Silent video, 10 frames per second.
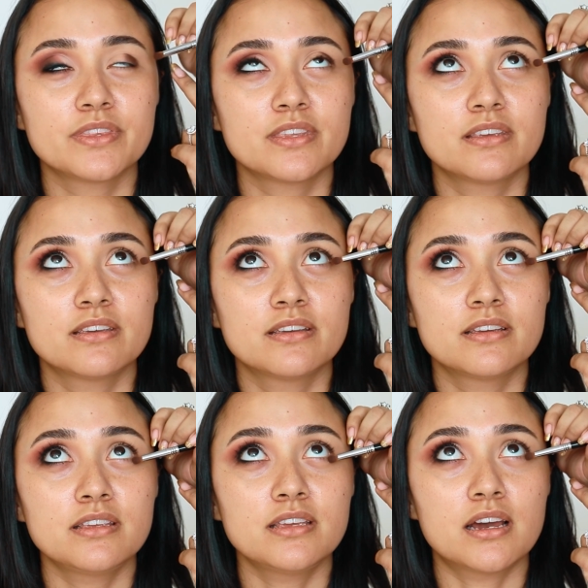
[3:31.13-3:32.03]
Yeah.
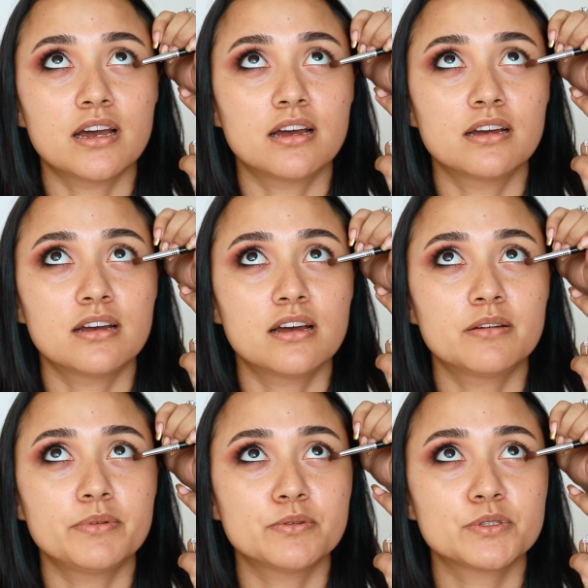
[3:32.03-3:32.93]
Yeah.
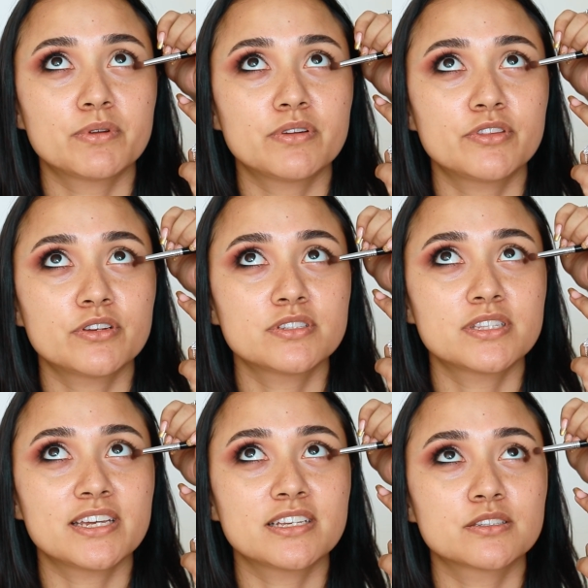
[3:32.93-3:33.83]
Um, it was one of those
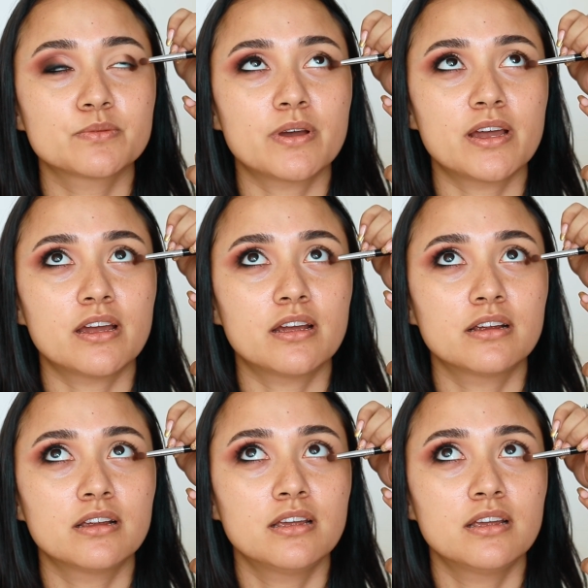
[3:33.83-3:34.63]
things where